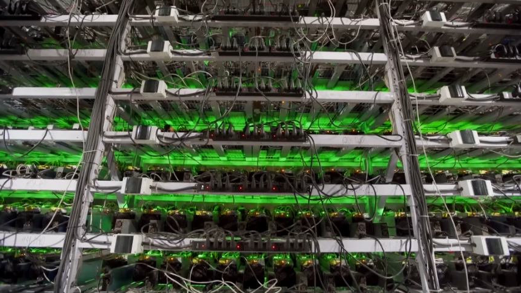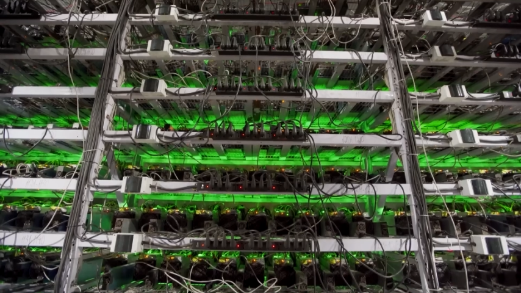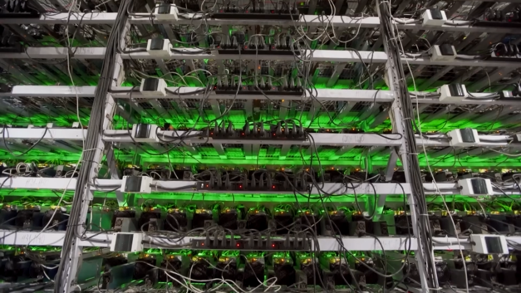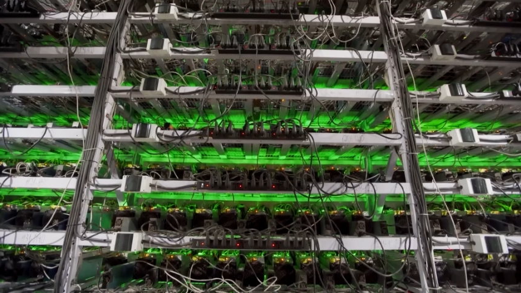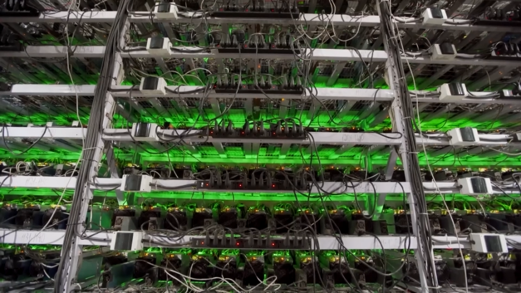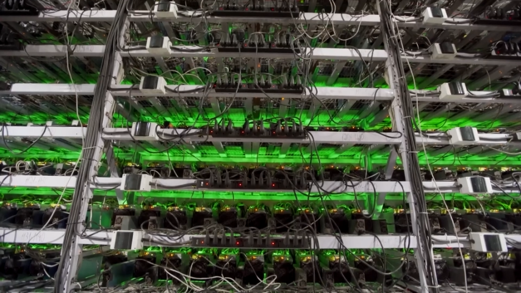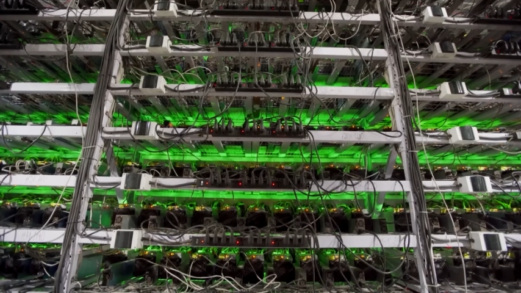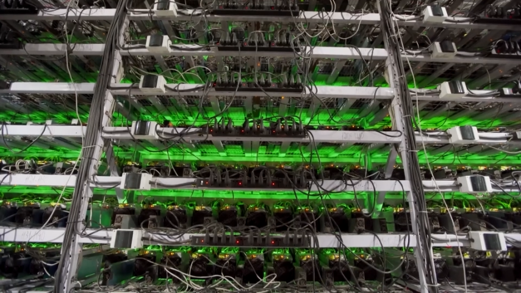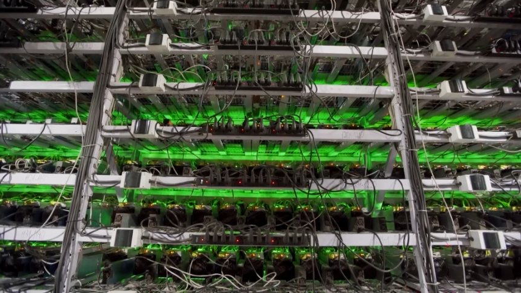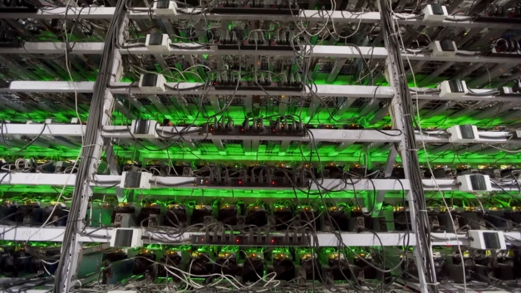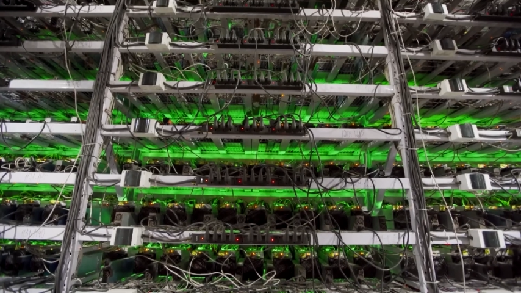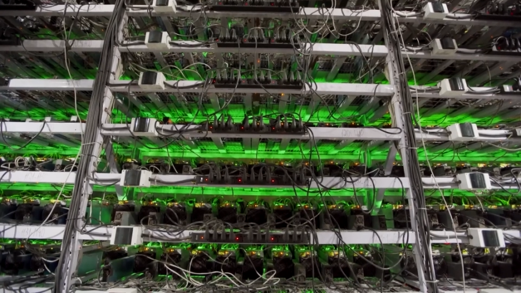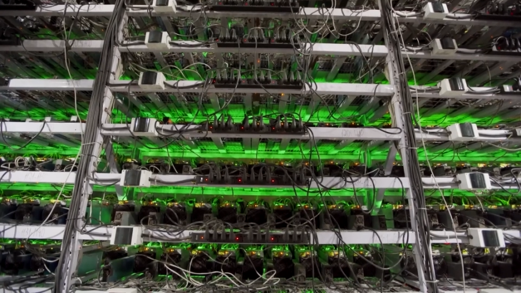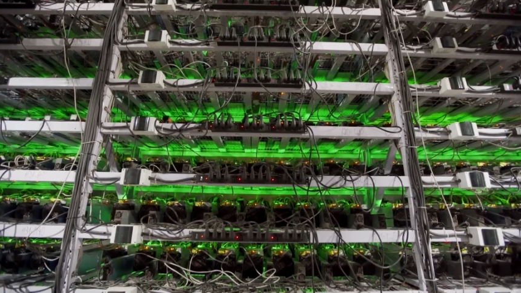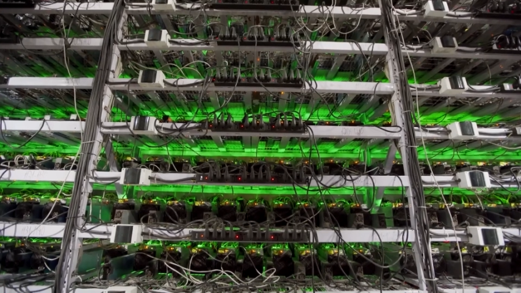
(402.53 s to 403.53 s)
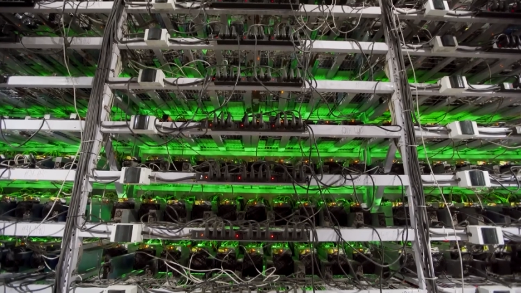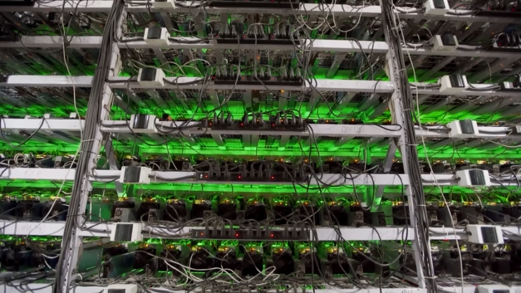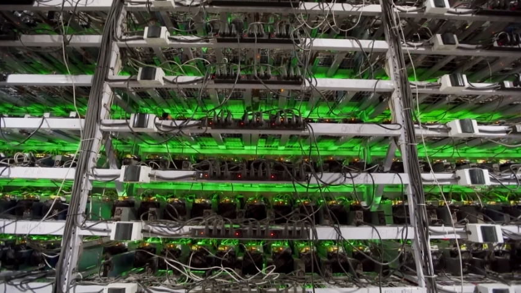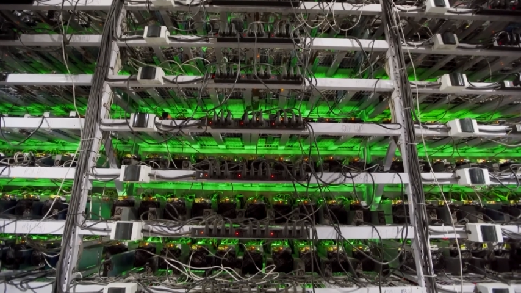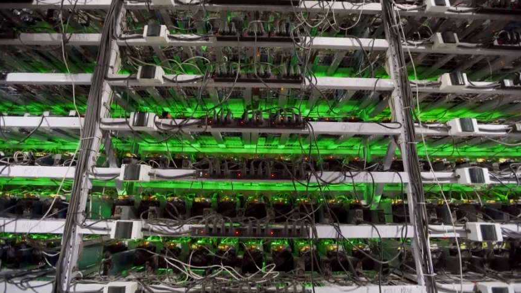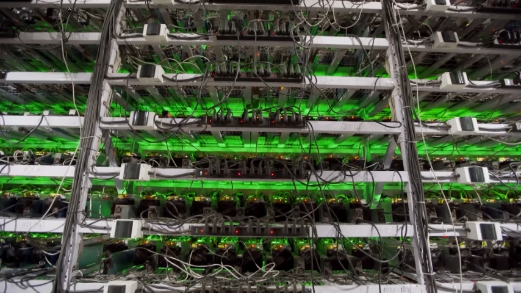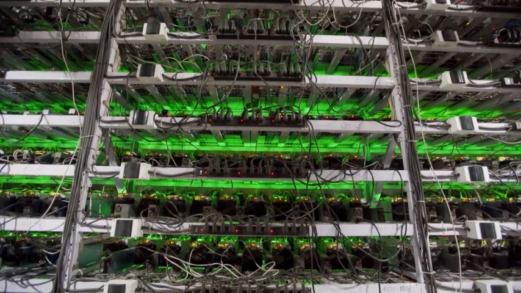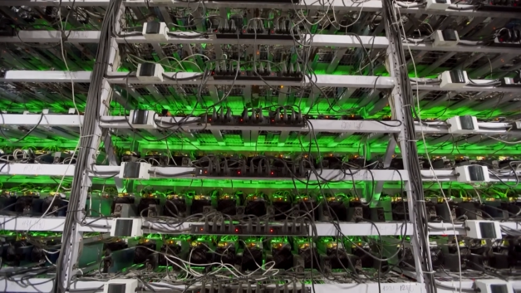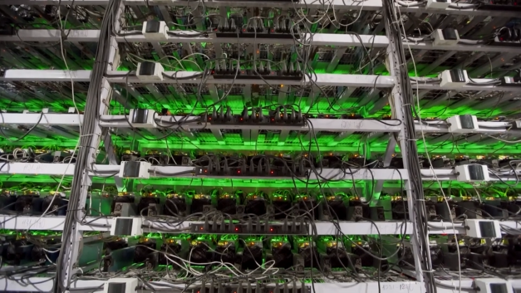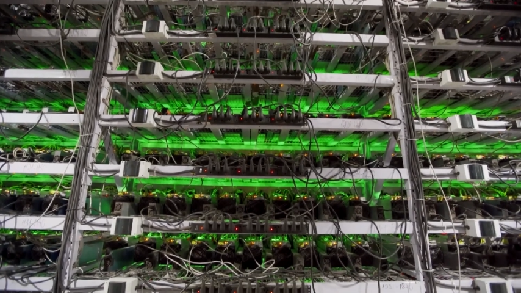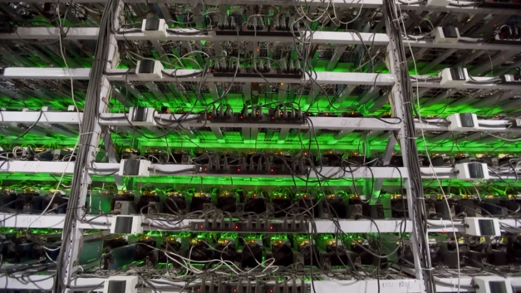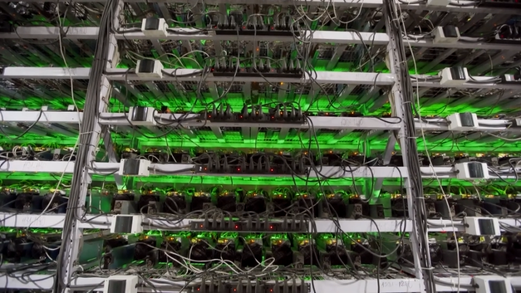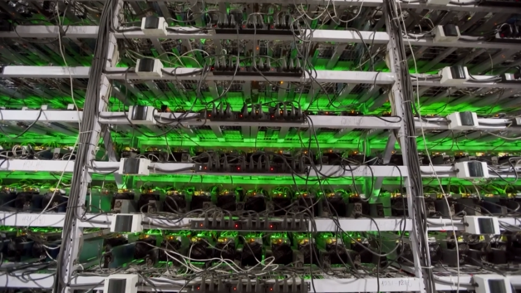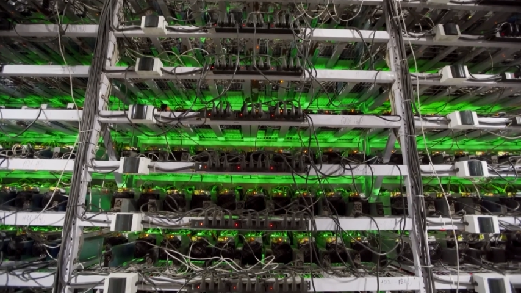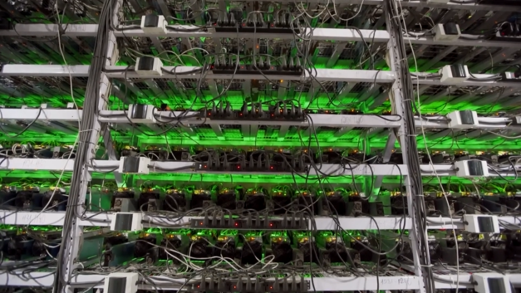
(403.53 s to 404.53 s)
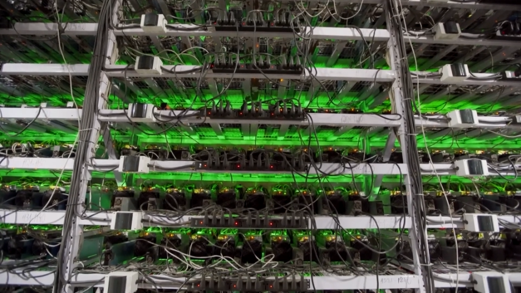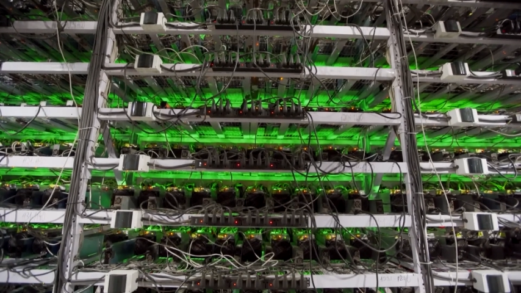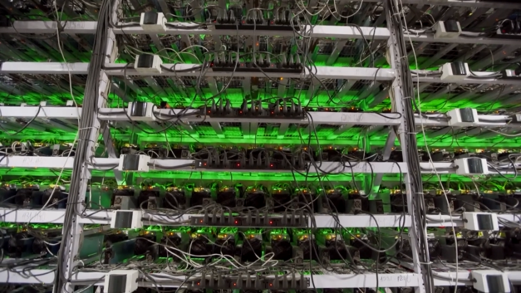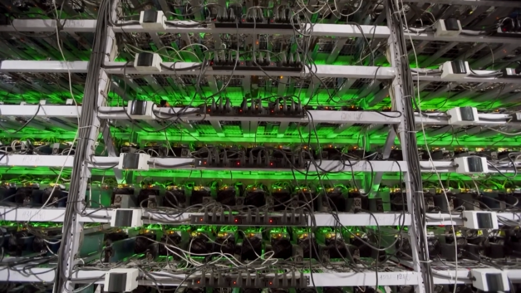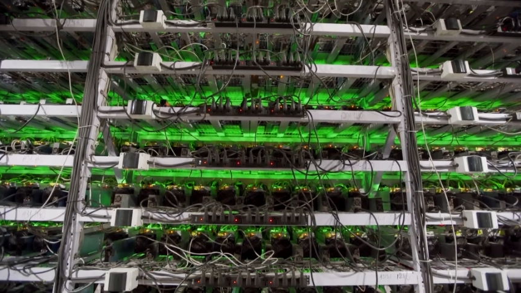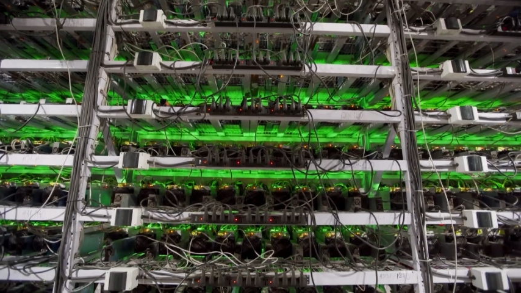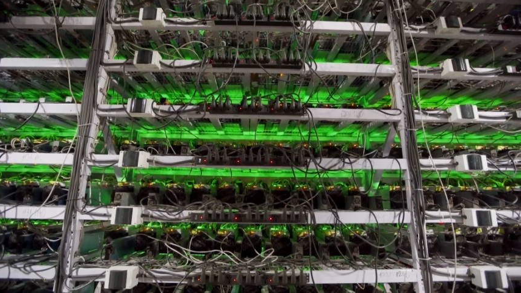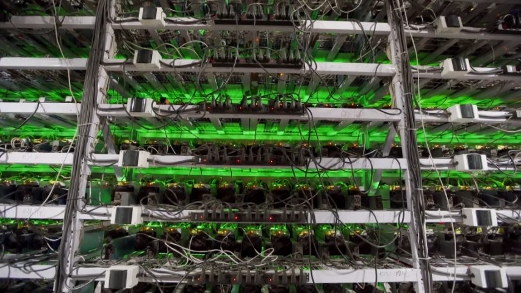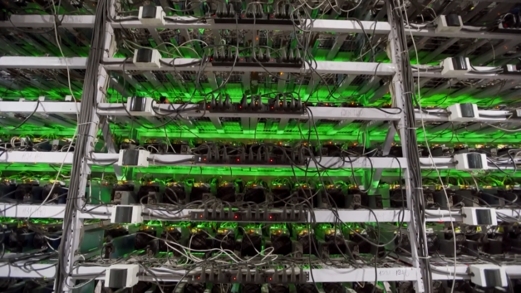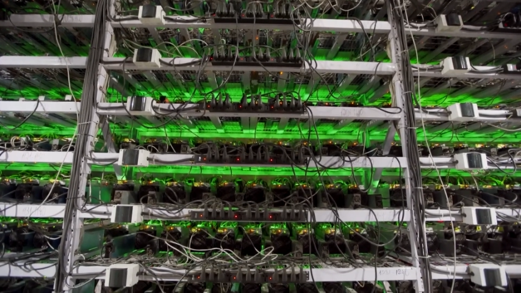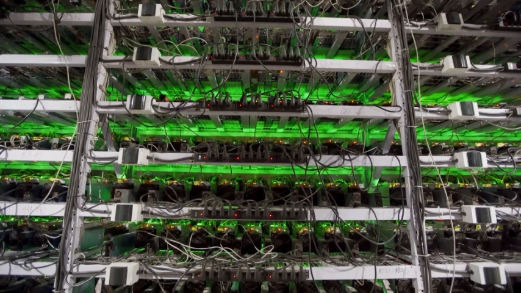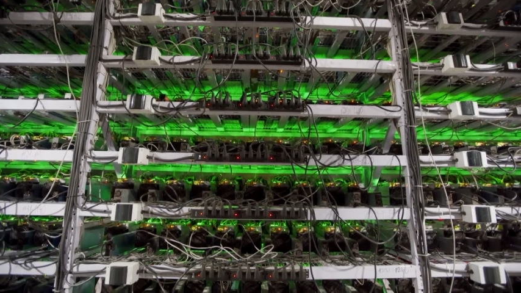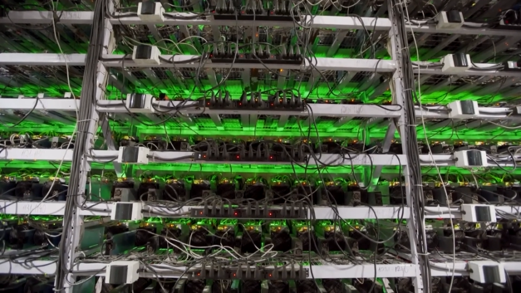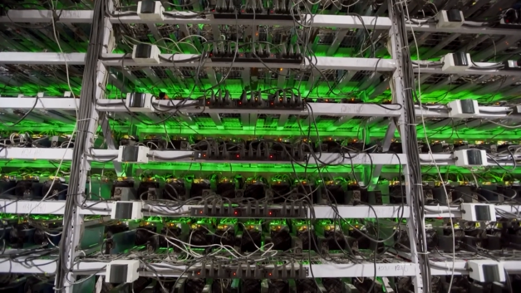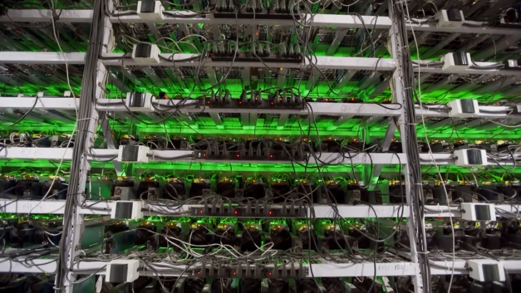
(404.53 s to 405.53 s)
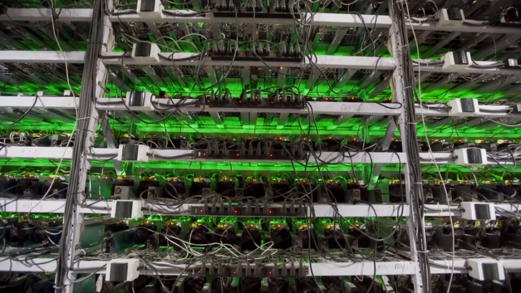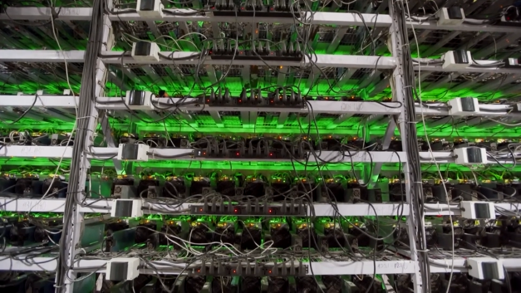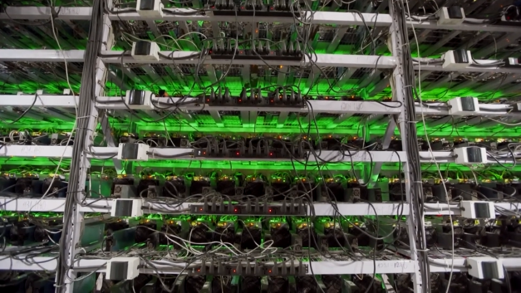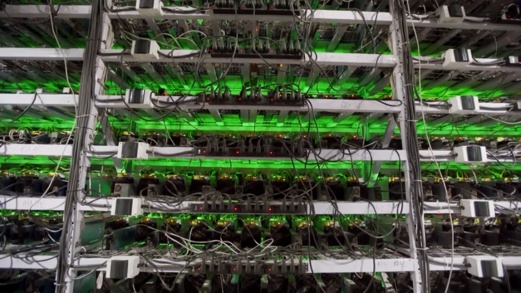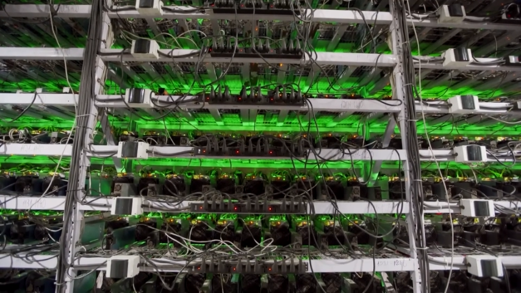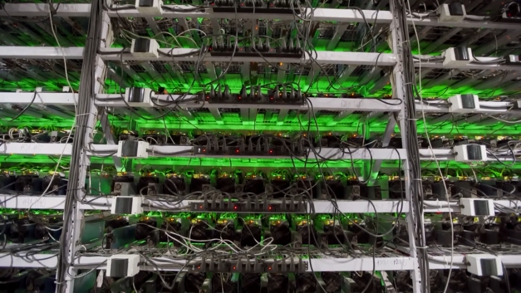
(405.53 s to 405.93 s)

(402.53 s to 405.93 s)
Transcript: (no speaker visible)